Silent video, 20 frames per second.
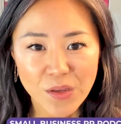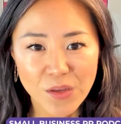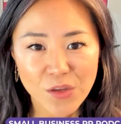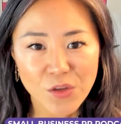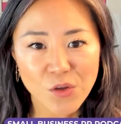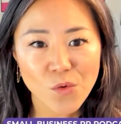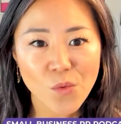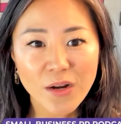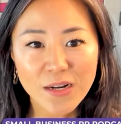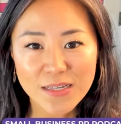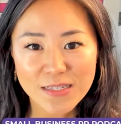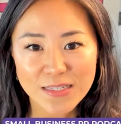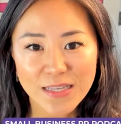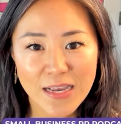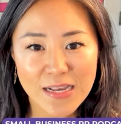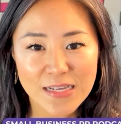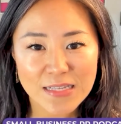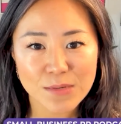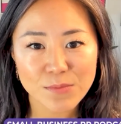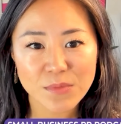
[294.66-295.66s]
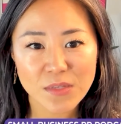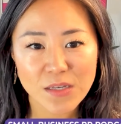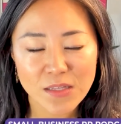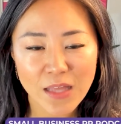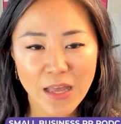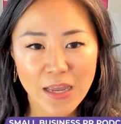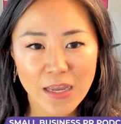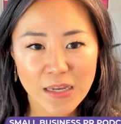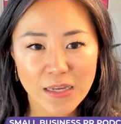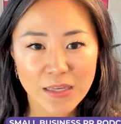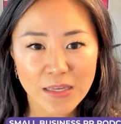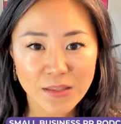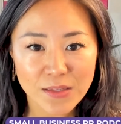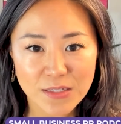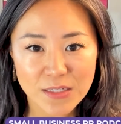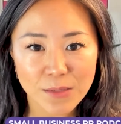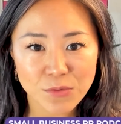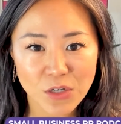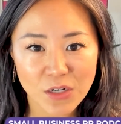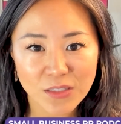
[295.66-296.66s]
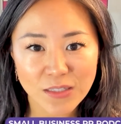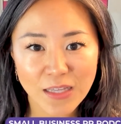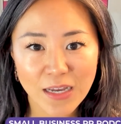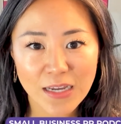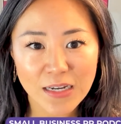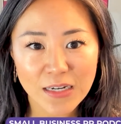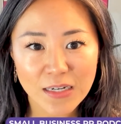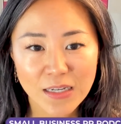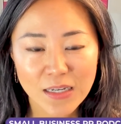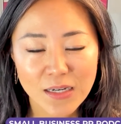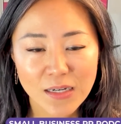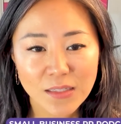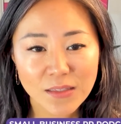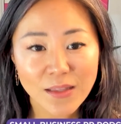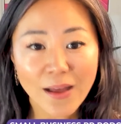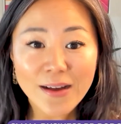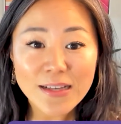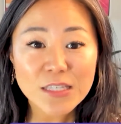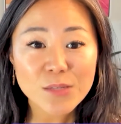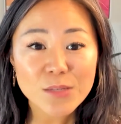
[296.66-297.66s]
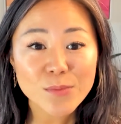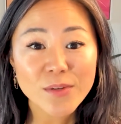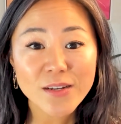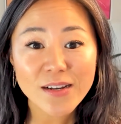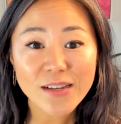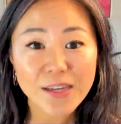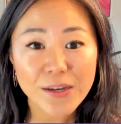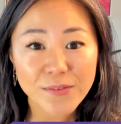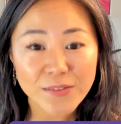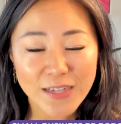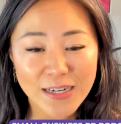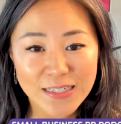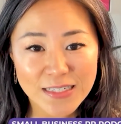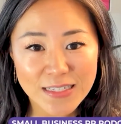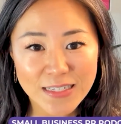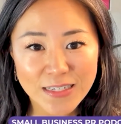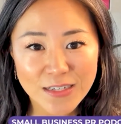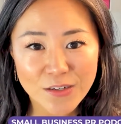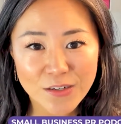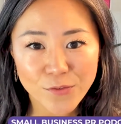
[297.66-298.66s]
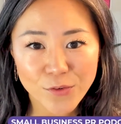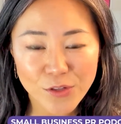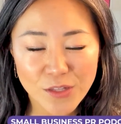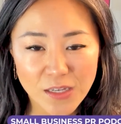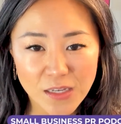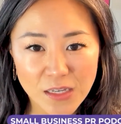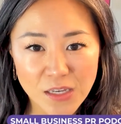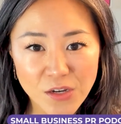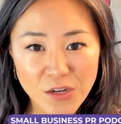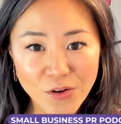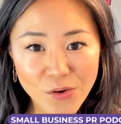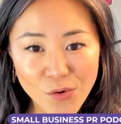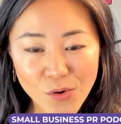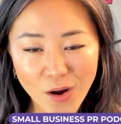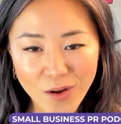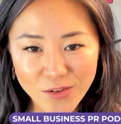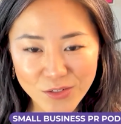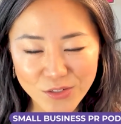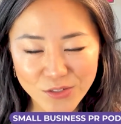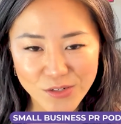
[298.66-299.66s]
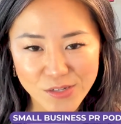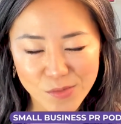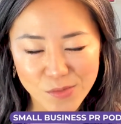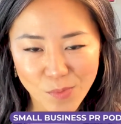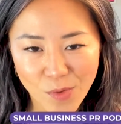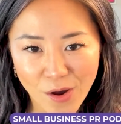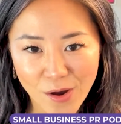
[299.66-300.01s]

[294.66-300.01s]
you want to say something like in the subject line, last minute gift idea for the eco-conscious